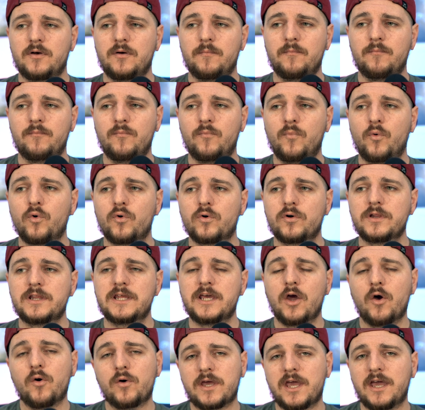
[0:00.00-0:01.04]

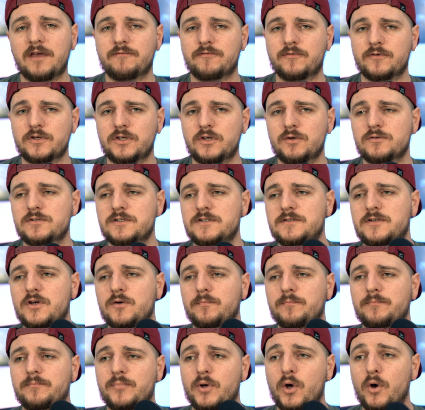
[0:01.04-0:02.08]
morally okay for you to
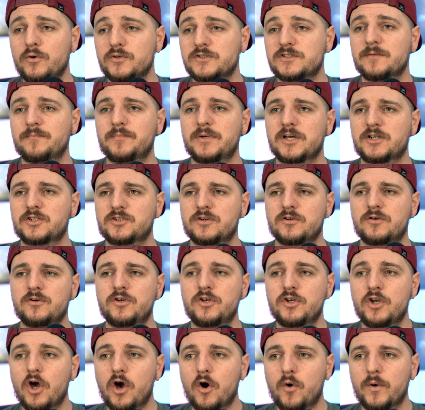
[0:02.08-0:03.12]
post a picture
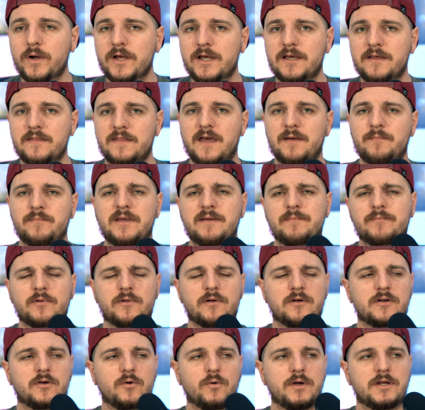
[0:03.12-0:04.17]
knowing that people
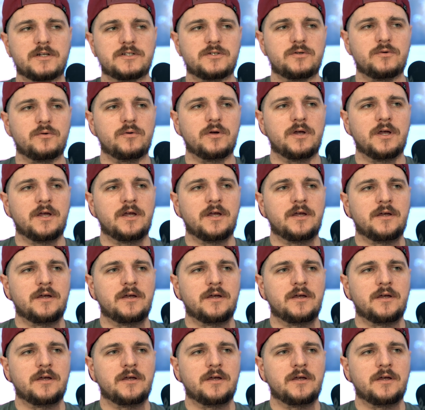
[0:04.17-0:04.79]
are going to